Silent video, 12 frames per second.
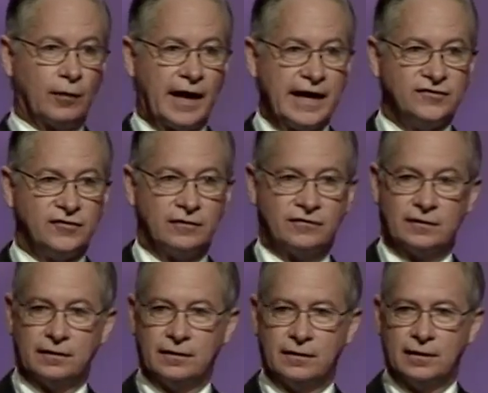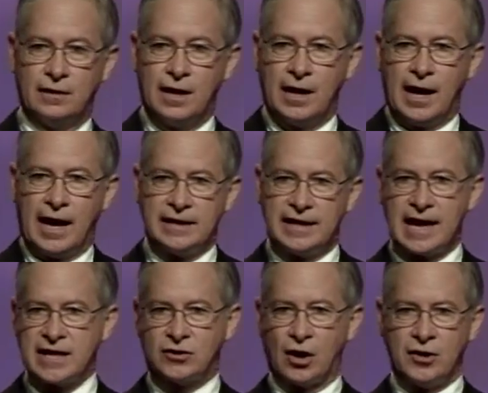agent. And then
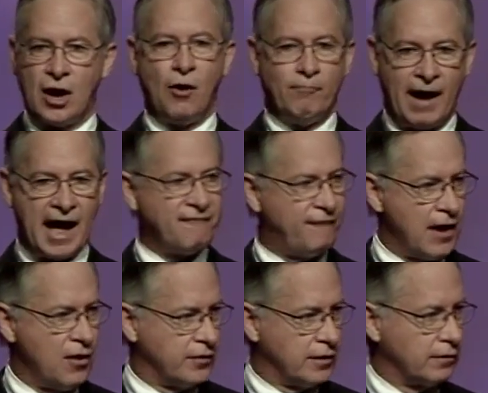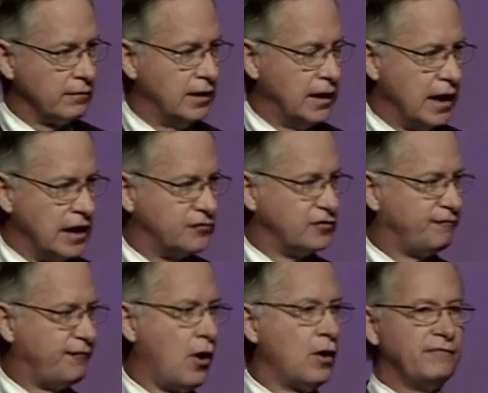I thought, no, my failure is the
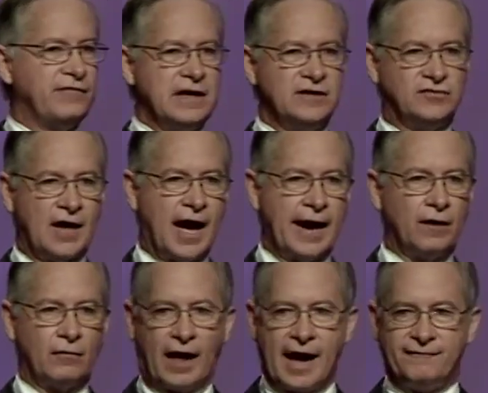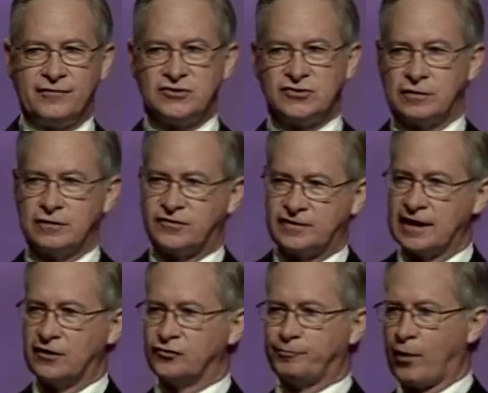fault of the entire life insurance
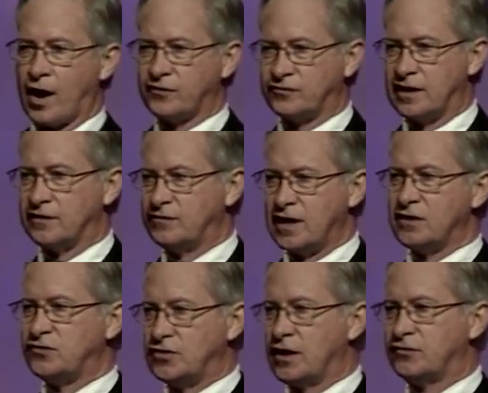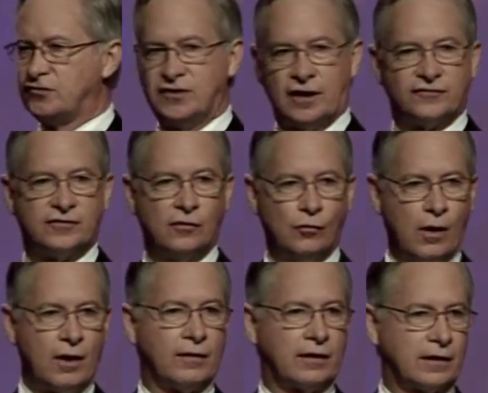sales process. It just doesn't
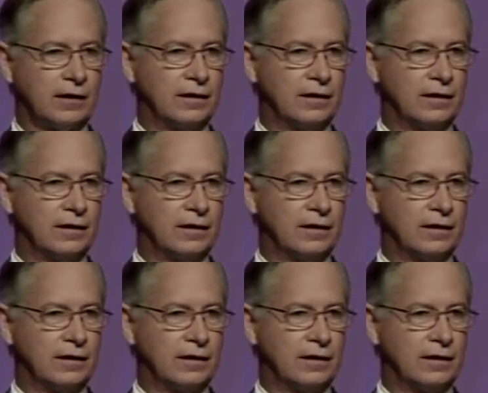work.